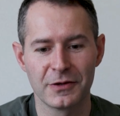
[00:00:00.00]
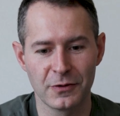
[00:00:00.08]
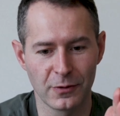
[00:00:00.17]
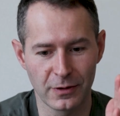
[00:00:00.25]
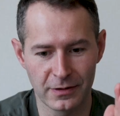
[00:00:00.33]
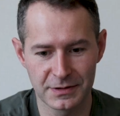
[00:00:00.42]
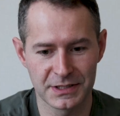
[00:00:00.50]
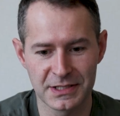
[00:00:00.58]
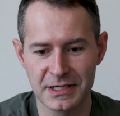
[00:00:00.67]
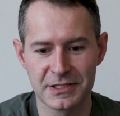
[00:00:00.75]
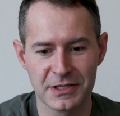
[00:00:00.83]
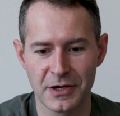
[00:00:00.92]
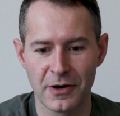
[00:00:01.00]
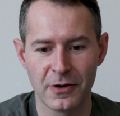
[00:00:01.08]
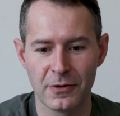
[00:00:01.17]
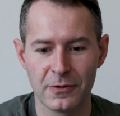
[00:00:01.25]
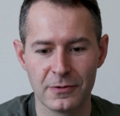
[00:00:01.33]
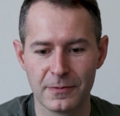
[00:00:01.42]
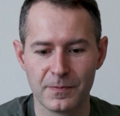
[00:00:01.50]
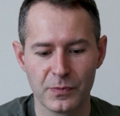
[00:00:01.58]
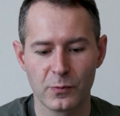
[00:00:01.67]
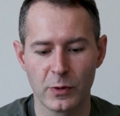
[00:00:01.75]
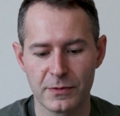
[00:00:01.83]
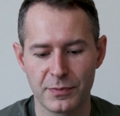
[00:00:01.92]
your CTO
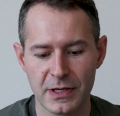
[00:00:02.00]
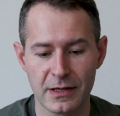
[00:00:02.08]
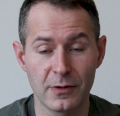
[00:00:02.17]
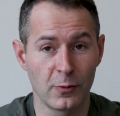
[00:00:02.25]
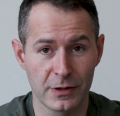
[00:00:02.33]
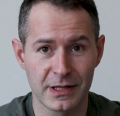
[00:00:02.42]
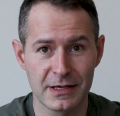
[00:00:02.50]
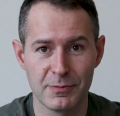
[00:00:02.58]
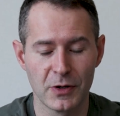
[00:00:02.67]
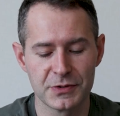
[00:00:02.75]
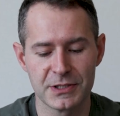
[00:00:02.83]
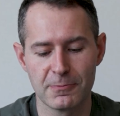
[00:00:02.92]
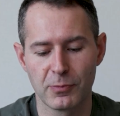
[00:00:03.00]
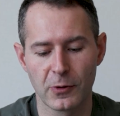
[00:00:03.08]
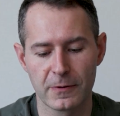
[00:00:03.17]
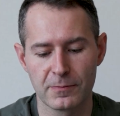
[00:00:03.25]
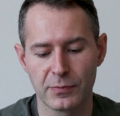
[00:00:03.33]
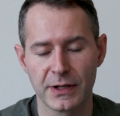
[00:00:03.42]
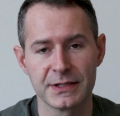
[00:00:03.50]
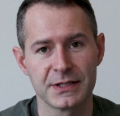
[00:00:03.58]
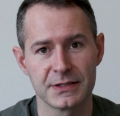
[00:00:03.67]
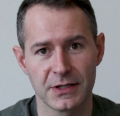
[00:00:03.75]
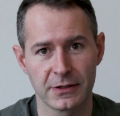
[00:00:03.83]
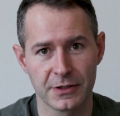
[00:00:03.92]
would be, or the most important
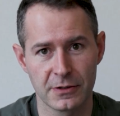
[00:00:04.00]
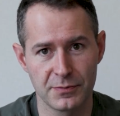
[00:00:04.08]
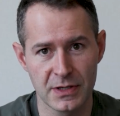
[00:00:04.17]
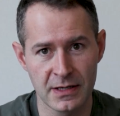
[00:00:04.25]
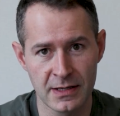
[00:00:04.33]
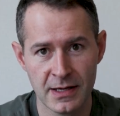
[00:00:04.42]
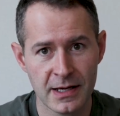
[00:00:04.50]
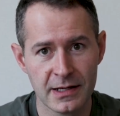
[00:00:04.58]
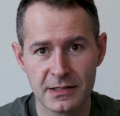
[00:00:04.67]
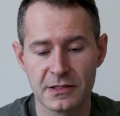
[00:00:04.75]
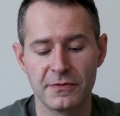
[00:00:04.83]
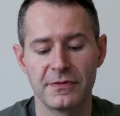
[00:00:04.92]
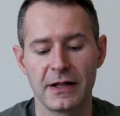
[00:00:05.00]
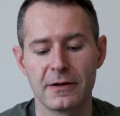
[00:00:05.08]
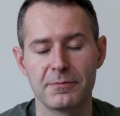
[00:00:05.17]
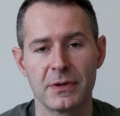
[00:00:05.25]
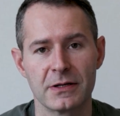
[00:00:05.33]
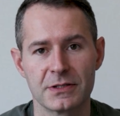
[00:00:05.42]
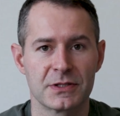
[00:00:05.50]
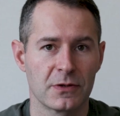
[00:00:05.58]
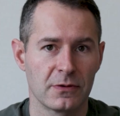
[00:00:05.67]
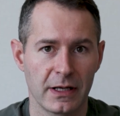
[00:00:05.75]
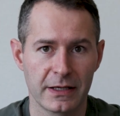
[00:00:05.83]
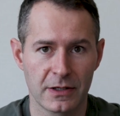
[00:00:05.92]
places are going to be development,
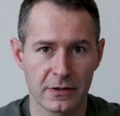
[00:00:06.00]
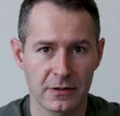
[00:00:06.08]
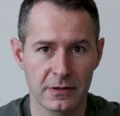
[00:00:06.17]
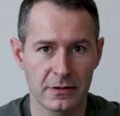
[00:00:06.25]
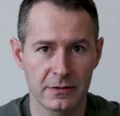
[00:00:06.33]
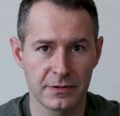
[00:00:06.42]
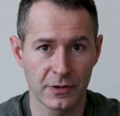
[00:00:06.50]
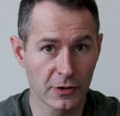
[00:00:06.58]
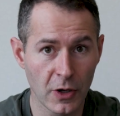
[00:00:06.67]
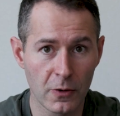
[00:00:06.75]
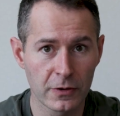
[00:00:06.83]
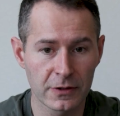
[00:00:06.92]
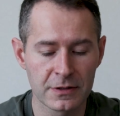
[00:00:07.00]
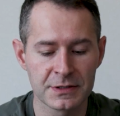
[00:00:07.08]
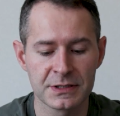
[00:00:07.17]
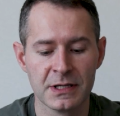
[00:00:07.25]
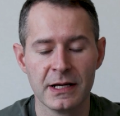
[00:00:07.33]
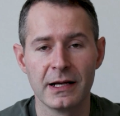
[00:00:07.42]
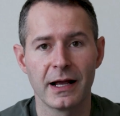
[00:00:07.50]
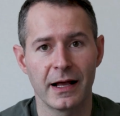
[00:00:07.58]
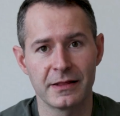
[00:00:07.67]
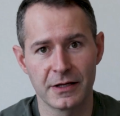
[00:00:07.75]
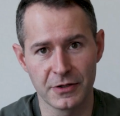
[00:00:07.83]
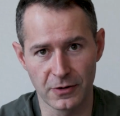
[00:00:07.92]
so like your coders,
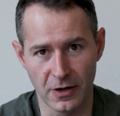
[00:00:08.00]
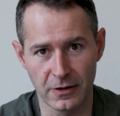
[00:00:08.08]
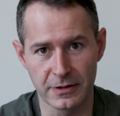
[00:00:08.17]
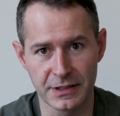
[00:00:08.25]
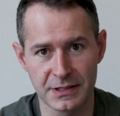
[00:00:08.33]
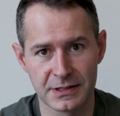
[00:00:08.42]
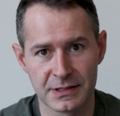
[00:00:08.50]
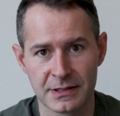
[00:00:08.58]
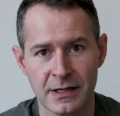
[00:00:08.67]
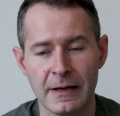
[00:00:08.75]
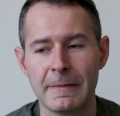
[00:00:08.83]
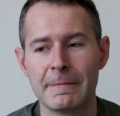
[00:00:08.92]
and then your artists.